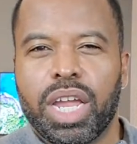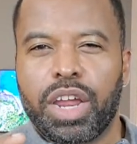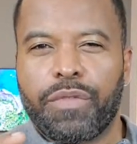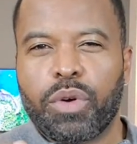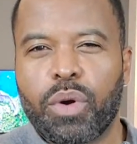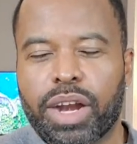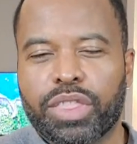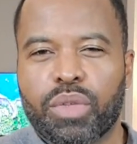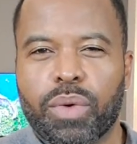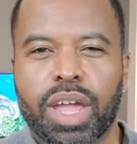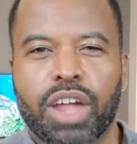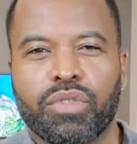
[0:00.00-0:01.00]
If you're at a
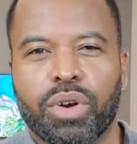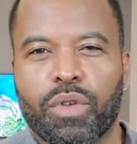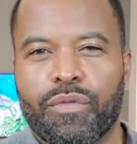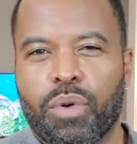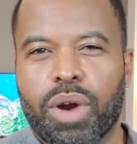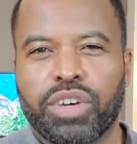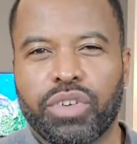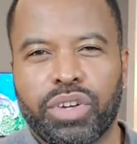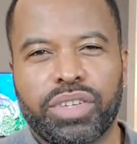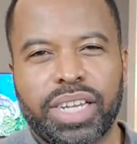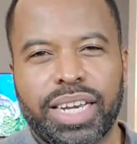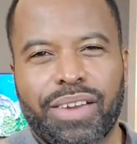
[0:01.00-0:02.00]
300 or 400,
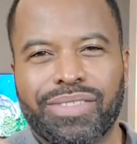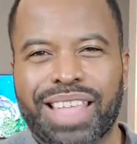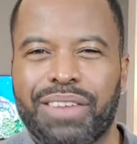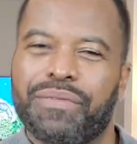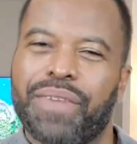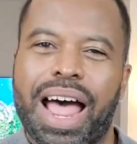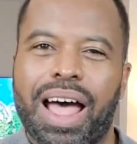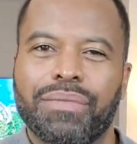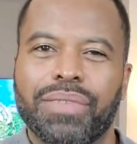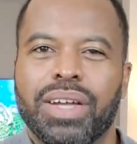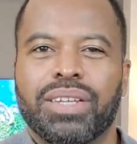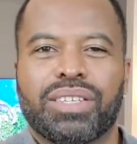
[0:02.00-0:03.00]
you're sitting there at that five.